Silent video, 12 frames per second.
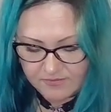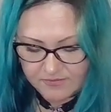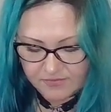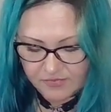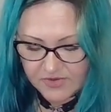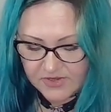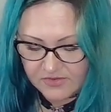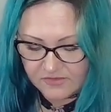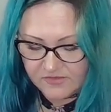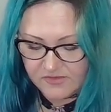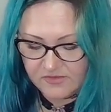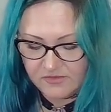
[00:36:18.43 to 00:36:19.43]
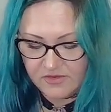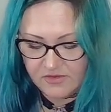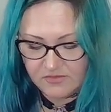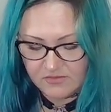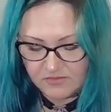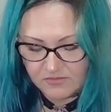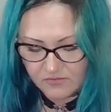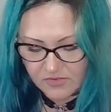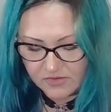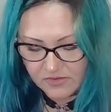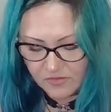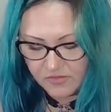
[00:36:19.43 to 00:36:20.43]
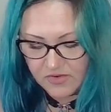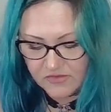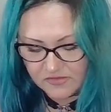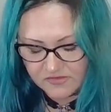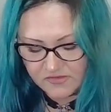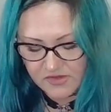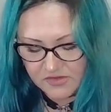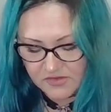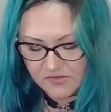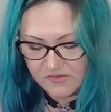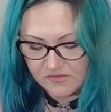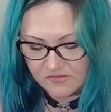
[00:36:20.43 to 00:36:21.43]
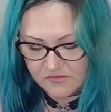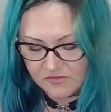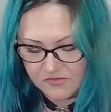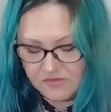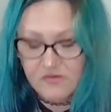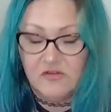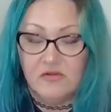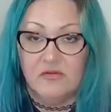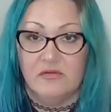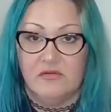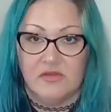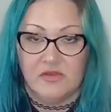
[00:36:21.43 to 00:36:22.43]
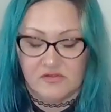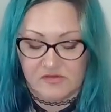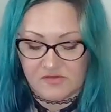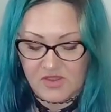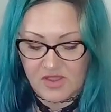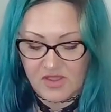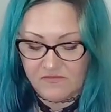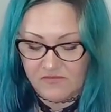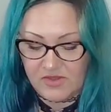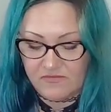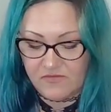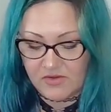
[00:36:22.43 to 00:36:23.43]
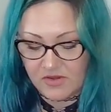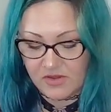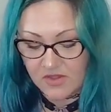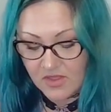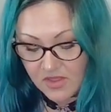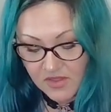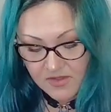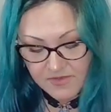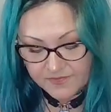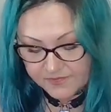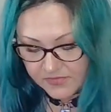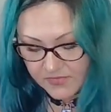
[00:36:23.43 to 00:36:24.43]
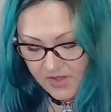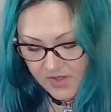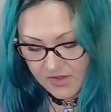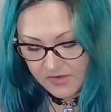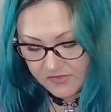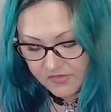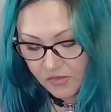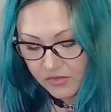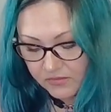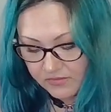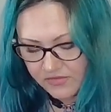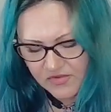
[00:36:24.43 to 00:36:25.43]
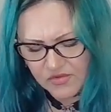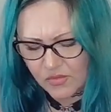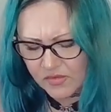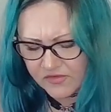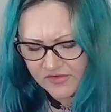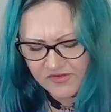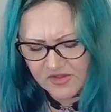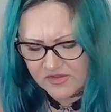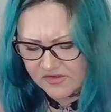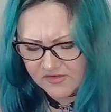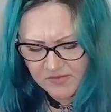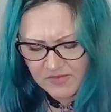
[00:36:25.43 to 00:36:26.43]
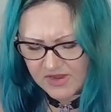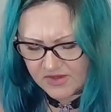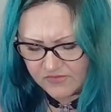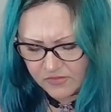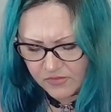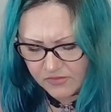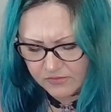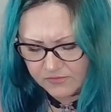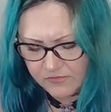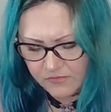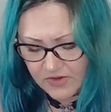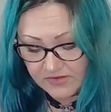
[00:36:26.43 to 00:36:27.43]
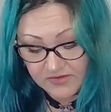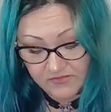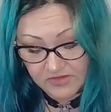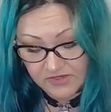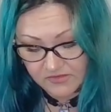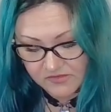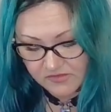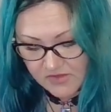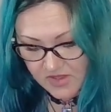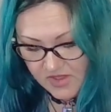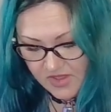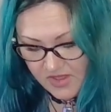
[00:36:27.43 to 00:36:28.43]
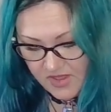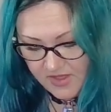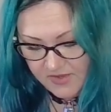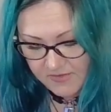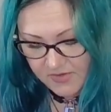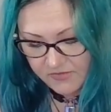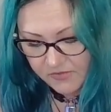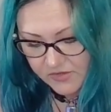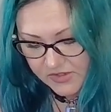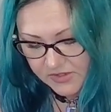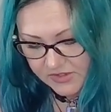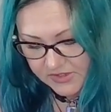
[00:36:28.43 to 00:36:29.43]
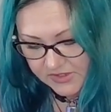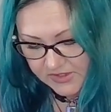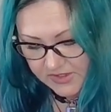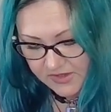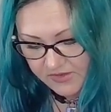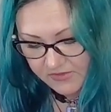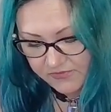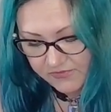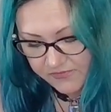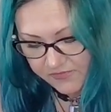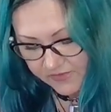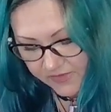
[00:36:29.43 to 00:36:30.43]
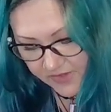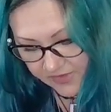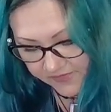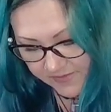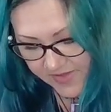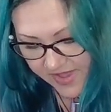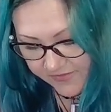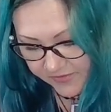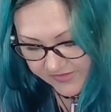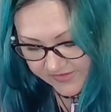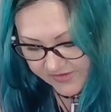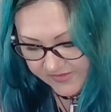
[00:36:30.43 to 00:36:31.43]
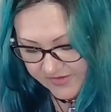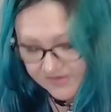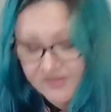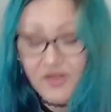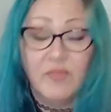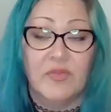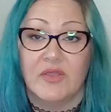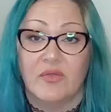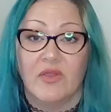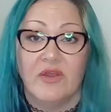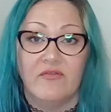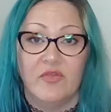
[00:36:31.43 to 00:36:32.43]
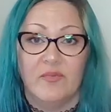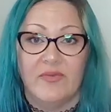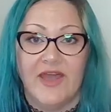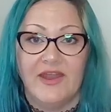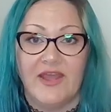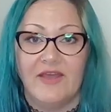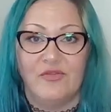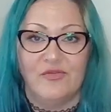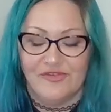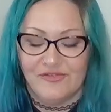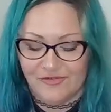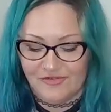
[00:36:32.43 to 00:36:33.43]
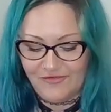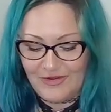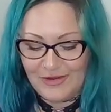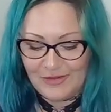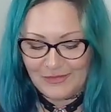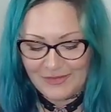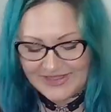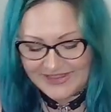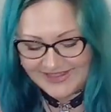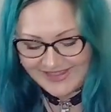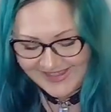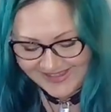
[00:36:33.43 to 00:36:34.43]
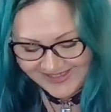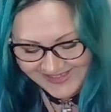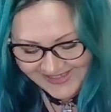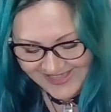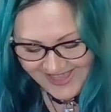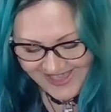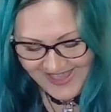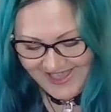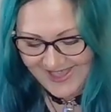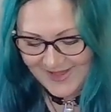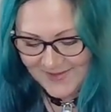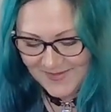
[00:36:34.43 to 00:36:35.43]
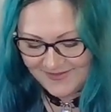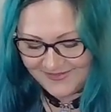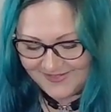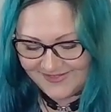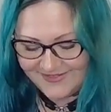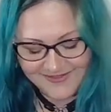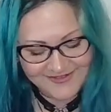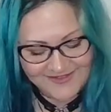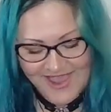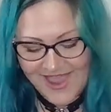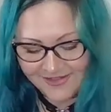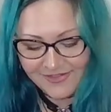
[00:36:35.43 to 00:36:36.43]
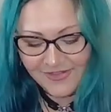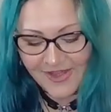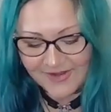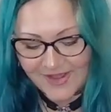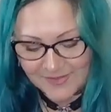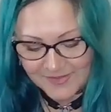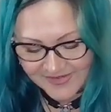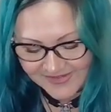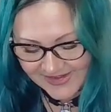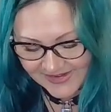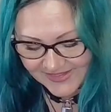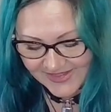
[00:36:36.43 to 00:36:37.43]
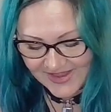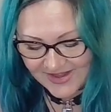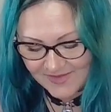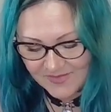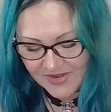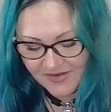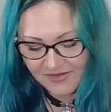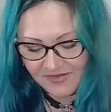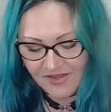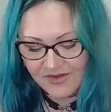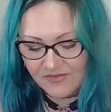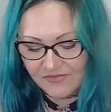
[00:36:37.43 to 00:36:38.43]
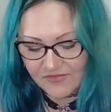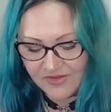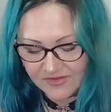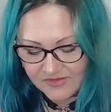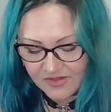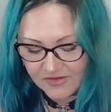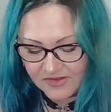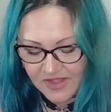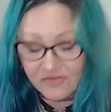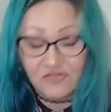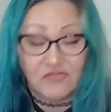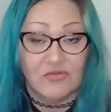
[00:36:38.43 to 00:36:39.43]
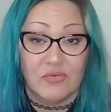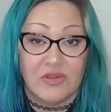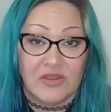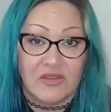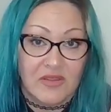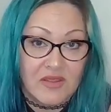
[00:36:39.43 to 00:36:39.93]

pretty used to doing weird little projects like this just in general because I have a very a short attention span for activities. Unfortunately, if I'm halfway decent at something right off the bat, I lose interest very quickly. I've had a lot of hobbies like that. I made a lot of solid cast jewelry.